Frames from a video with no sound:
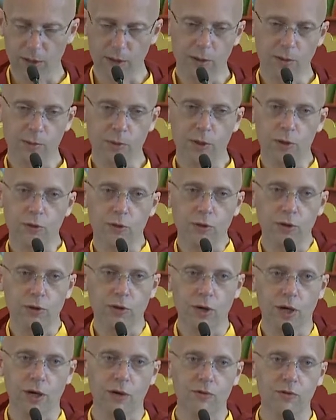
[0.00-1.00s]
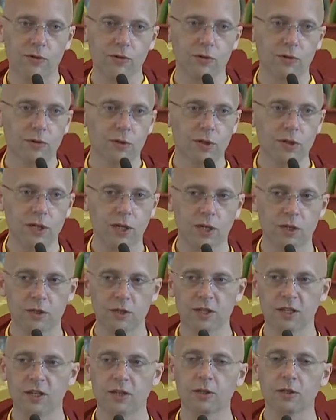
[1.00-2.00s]
means that you have to engage
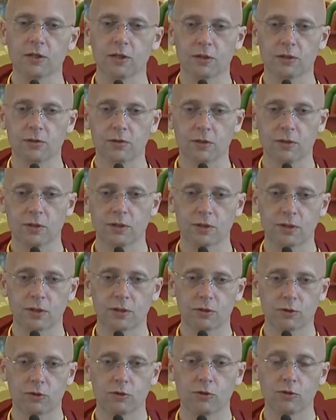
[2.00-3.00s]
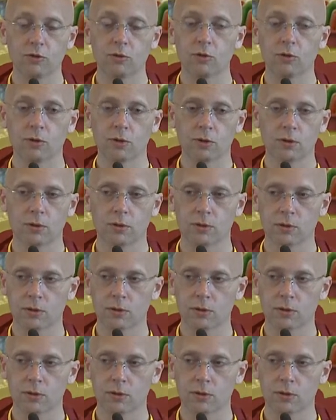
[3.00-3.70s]
in killing to do your